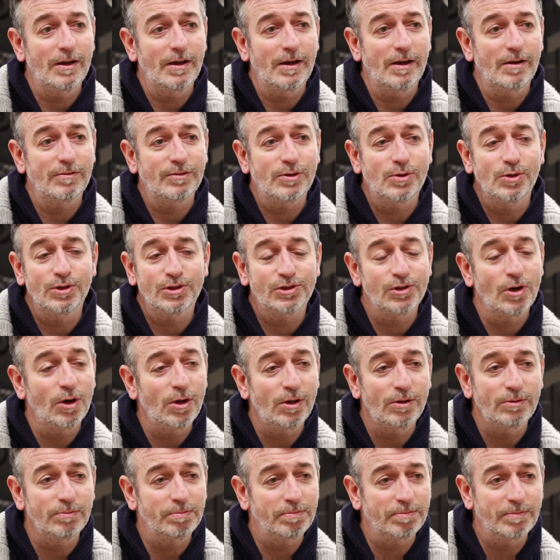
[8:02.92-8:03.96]
of course,
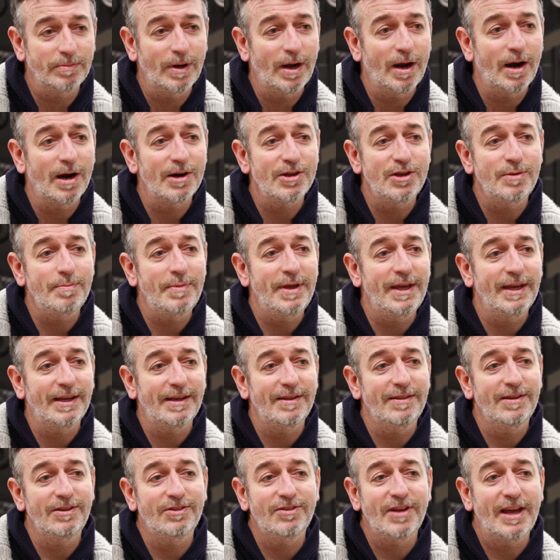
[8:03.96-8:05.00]
all art you make
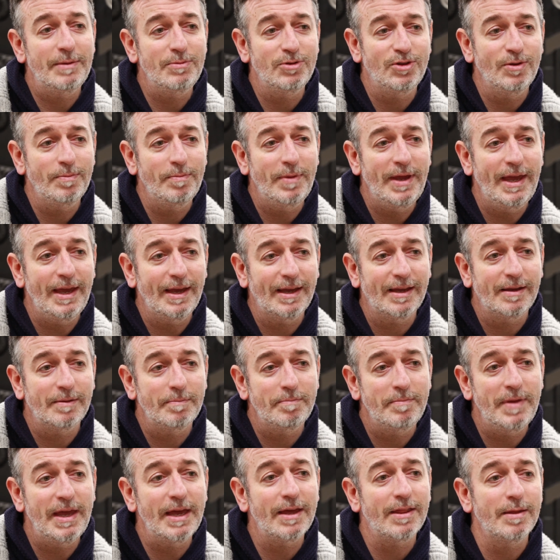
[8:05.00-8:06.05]
and the times you
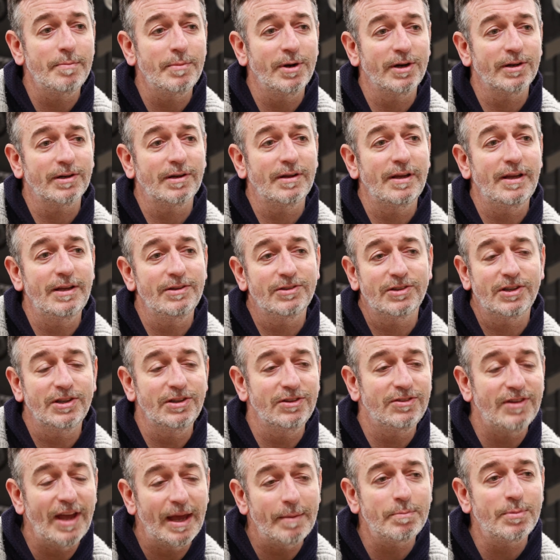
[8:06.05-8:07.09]
make them is
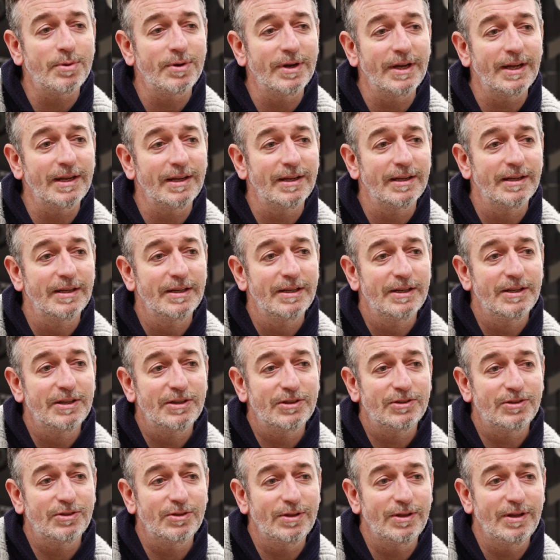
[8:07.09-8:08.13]
contemporary.
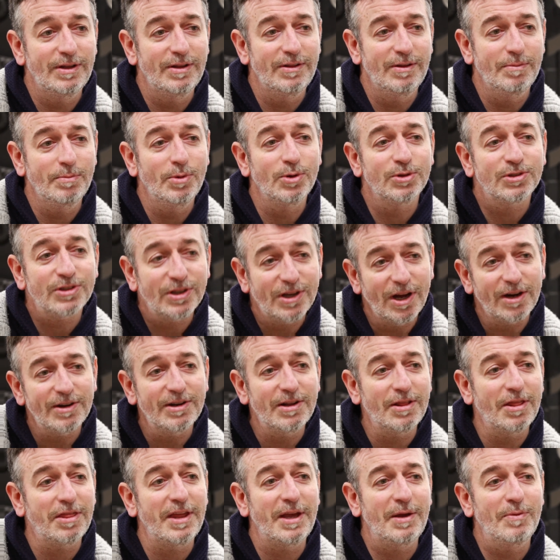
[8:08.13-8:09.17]
So the most
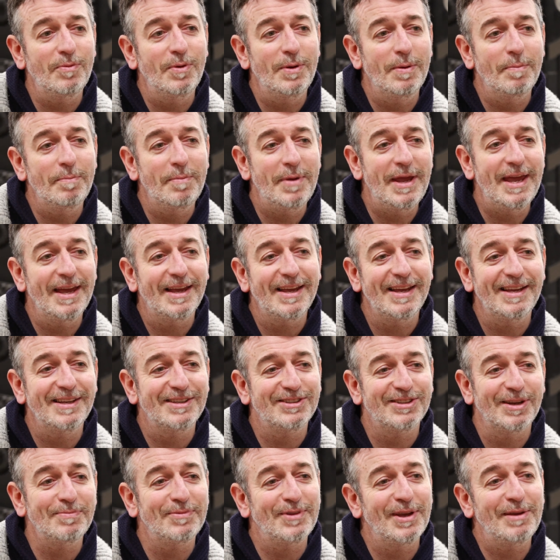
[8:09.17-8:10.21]
current thing we're making
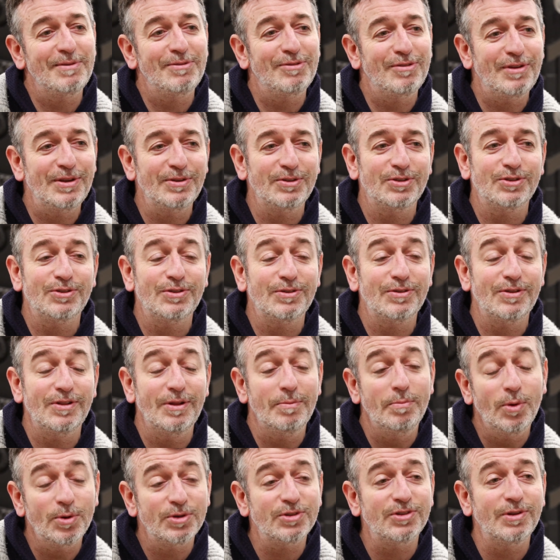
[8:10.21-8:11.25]
sometimes feels the
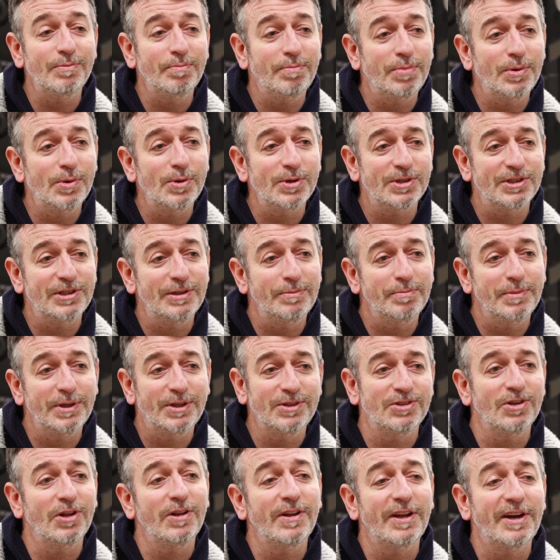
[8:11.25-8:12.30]
most important
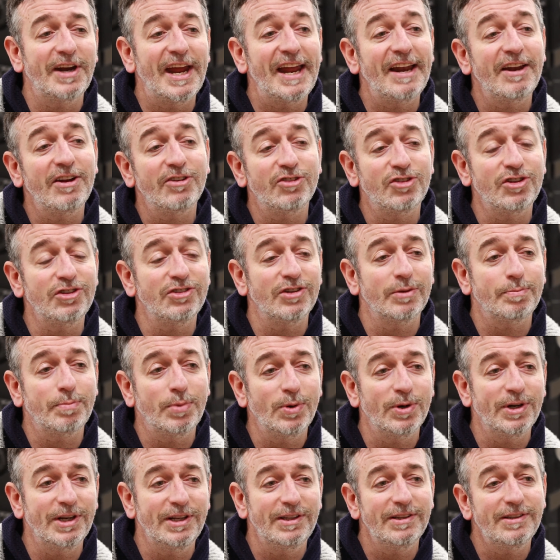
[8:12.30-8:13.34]
because all our energies are
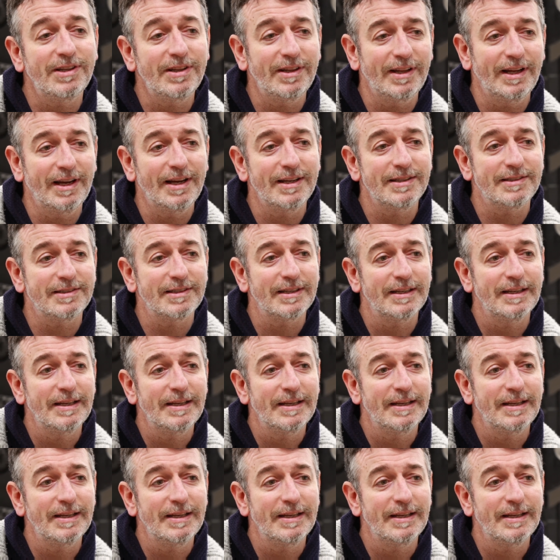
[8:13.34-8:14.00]
poured into that.